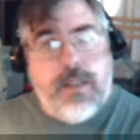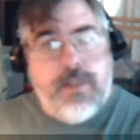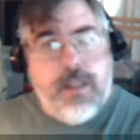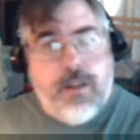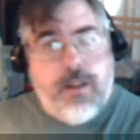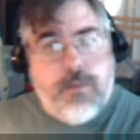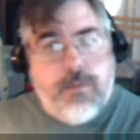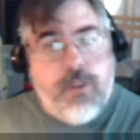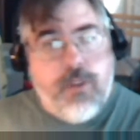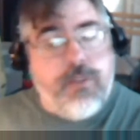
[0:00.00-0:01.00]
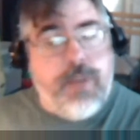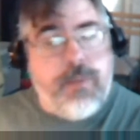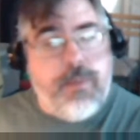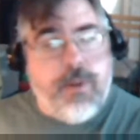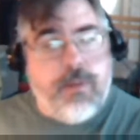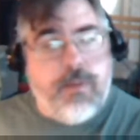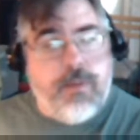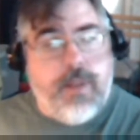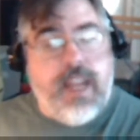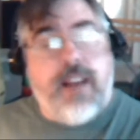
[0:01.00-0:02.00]
even though most people
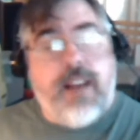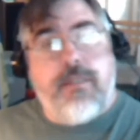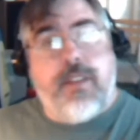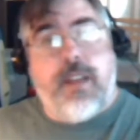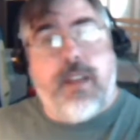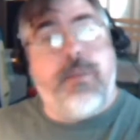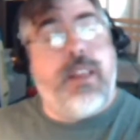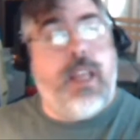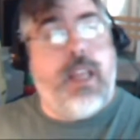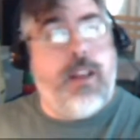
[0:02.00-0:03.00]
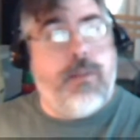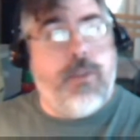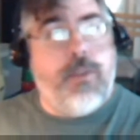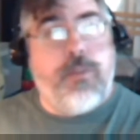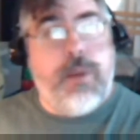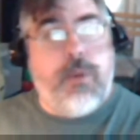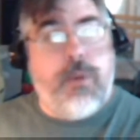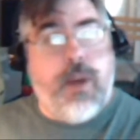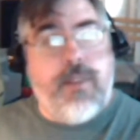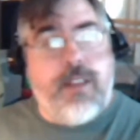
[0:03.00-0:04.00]
have empathy and most
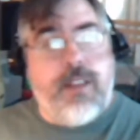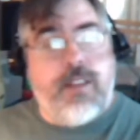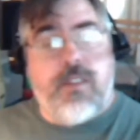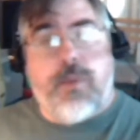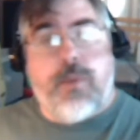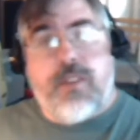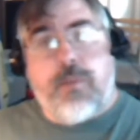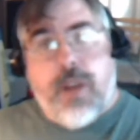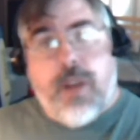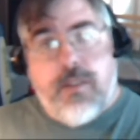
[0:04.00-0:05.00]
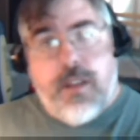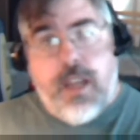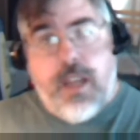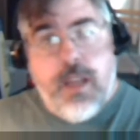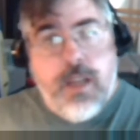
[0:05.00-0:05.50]
people have that sense of reciprocity,